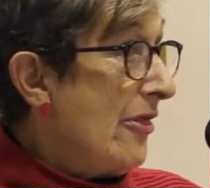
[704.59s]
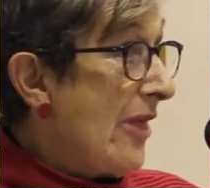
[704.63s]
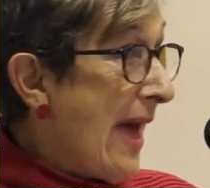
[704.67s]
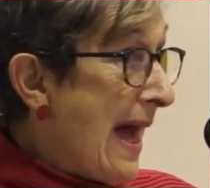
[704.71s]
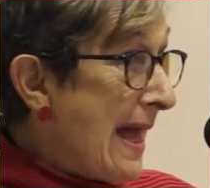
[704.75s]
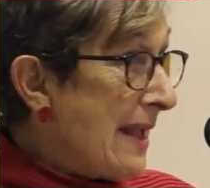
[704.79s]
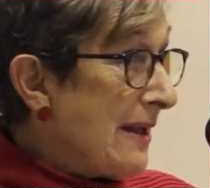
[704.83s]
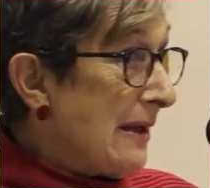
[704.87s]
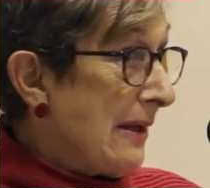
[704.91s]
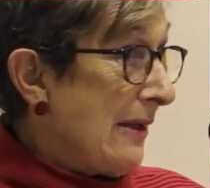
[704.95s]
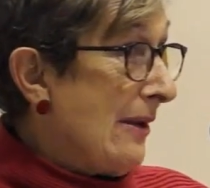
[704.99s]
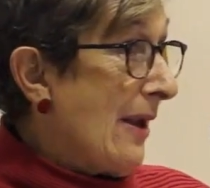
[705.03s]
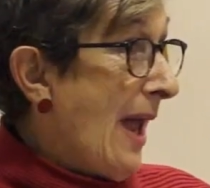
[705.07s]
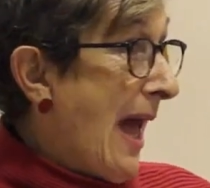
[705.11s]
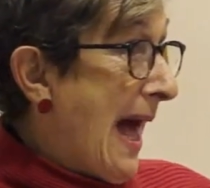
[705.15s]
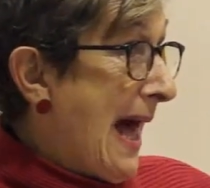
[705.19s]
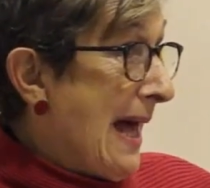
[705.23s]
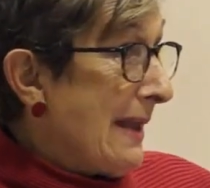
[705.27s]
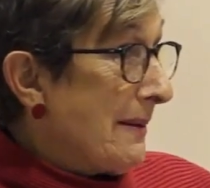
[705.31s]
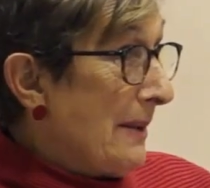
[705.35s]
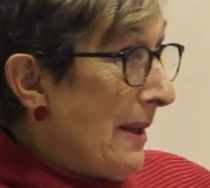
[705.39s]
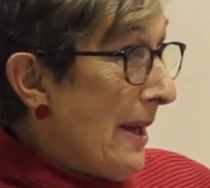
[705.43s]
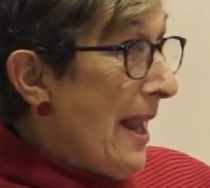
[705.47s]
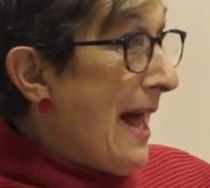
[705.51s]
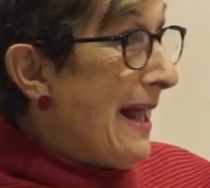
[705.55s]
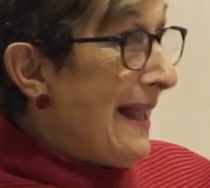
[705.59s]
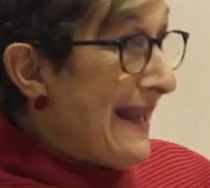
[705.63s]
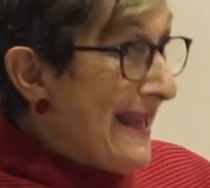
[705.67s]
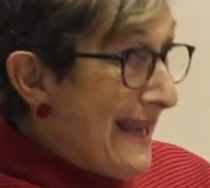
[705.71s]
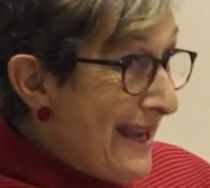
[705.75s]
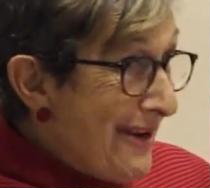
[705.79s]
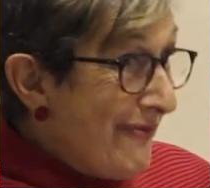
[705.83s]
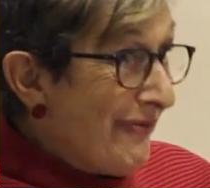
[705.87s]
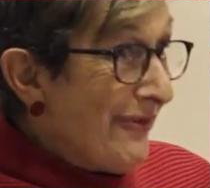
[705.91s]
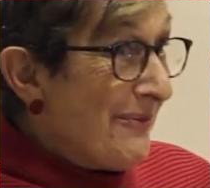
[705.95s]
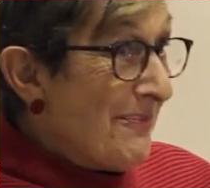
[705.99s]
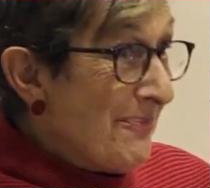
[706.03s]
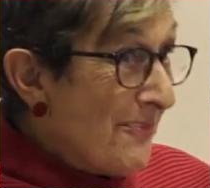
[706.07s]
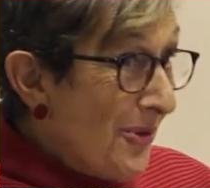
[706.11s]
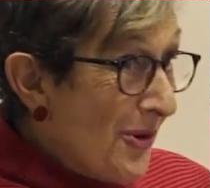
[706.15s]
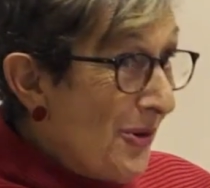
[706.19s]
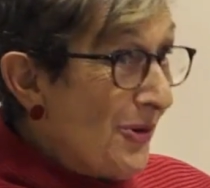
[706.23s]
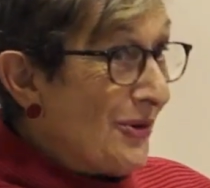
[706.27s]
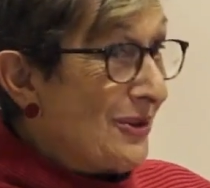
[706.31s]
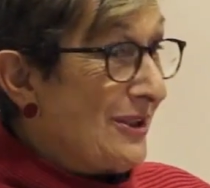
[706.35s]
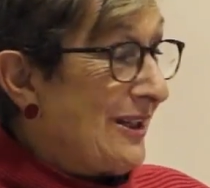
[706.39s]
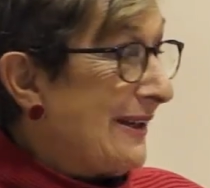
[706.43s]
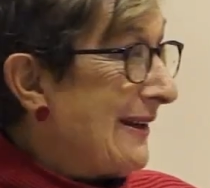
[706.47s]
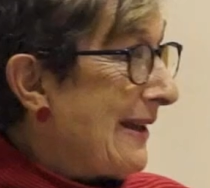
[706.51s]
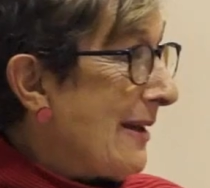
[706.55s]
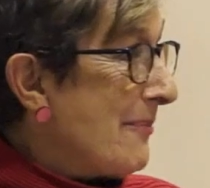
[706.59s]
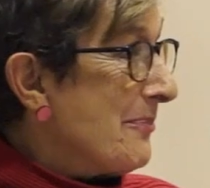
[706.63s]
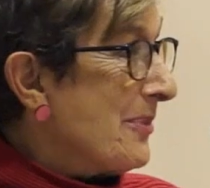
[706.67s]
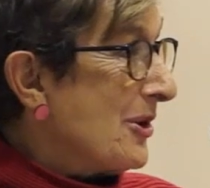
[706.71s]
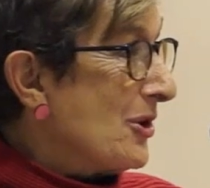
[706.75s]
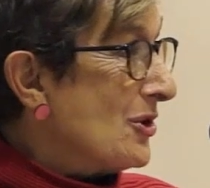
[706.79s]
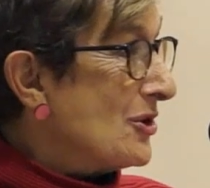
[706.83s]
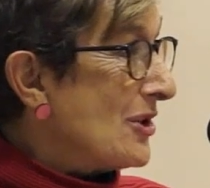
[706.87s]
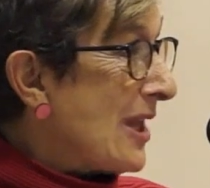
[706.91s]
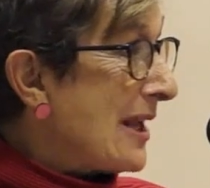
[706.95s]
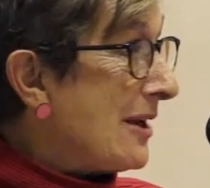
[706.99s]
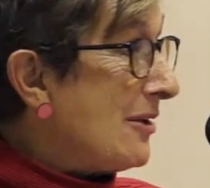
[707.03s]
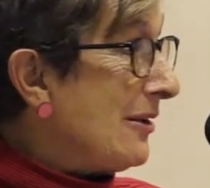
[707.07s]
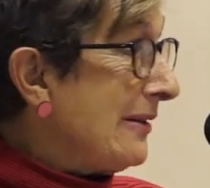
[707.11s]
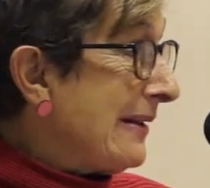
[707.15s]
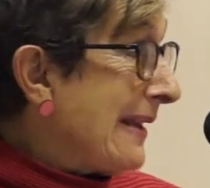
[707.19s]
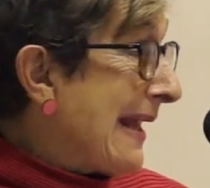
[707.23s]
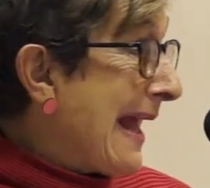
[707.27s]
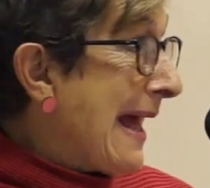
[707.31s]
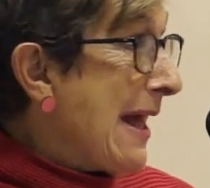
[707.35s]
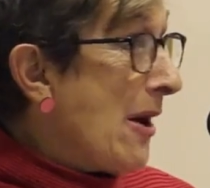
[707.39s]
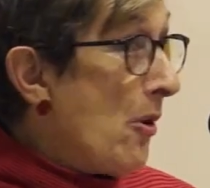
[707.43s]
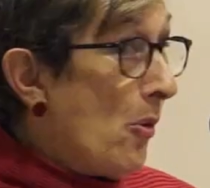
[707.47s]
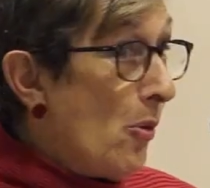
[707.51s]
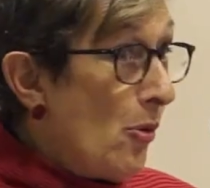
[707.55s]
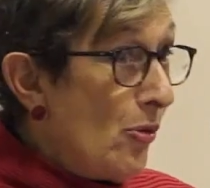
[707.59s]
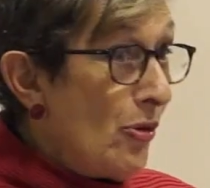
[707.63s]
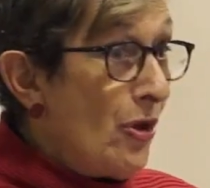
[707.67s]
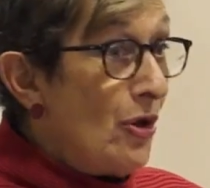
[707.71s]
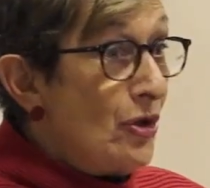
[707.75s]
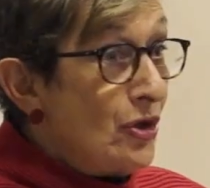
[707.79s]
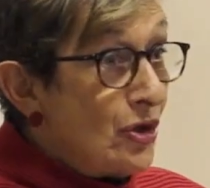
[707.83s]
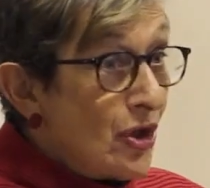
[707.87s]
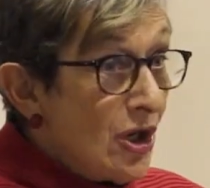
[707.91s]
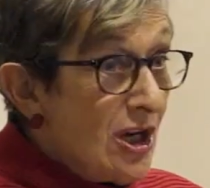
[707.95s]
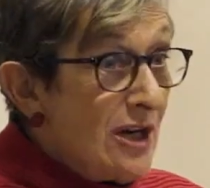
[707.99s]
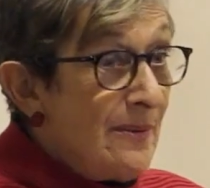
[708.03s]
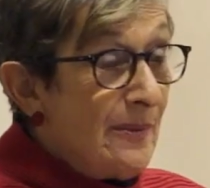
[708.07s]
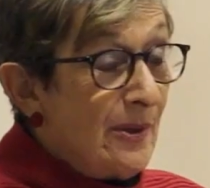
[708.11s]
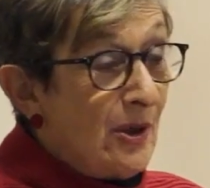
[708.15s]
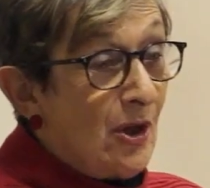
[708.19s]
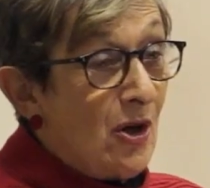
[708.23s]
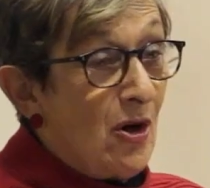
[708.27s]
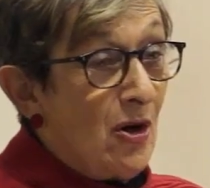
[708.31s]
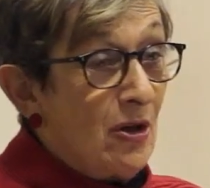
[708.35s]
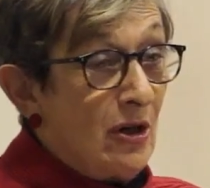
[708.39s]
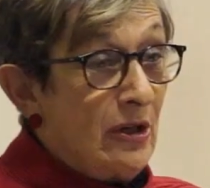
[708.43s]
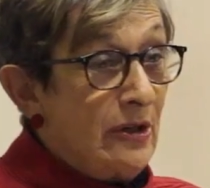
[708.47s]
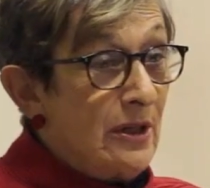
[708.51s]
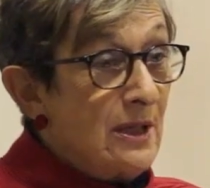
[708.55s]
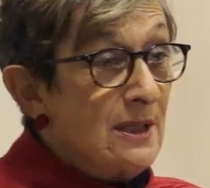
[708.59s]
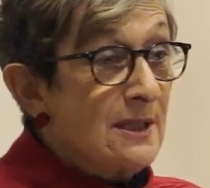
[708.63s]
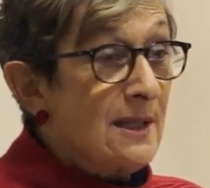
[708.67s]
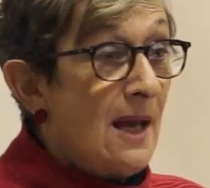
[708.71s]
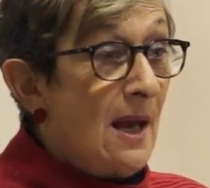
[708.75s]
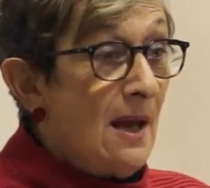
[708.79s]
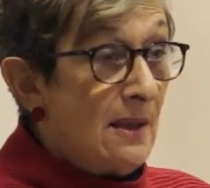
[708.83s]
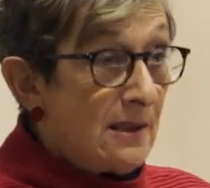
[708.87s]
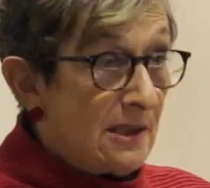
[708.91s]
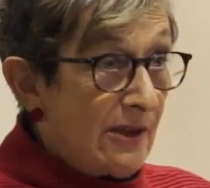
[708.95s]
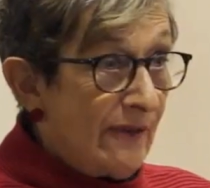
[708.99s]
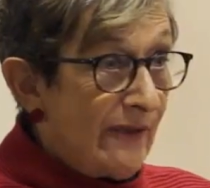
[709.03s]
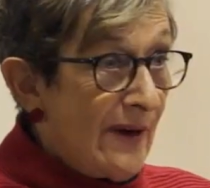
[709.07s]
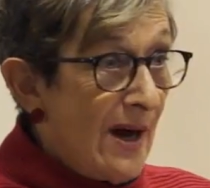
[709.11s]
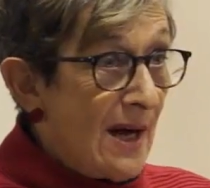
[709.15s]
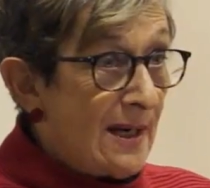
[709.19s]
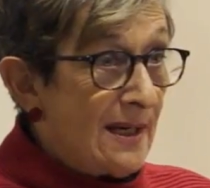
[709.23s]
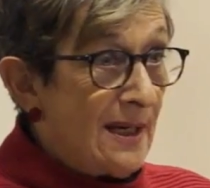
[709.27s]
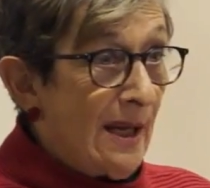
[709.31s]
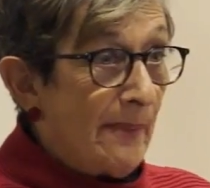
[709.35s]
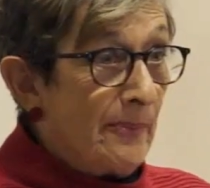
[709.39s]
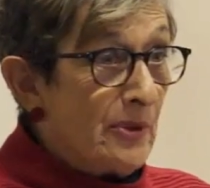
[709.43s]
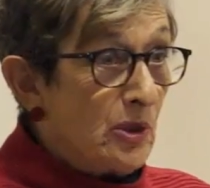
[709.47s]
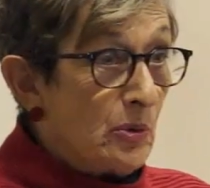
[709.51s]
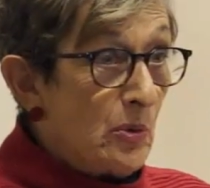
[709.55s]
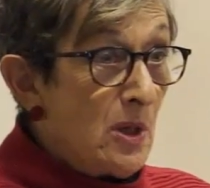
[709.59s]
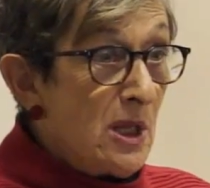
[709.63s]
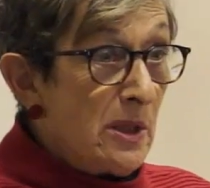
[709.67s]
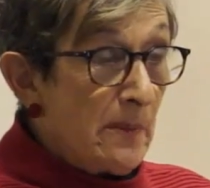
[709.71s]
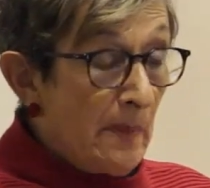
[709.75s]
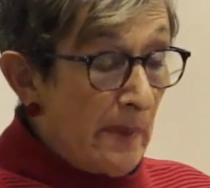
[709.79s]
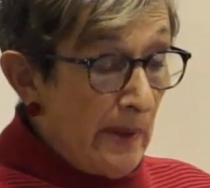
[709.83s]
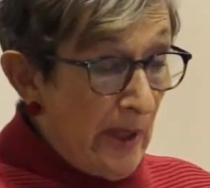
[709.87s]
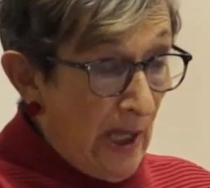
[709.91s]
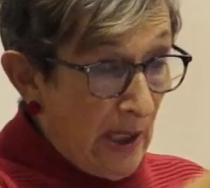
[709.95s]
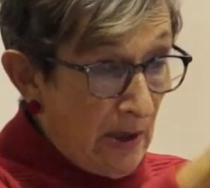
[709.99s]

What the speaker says: then had even more to get because they could get all the German colonies divided up between them,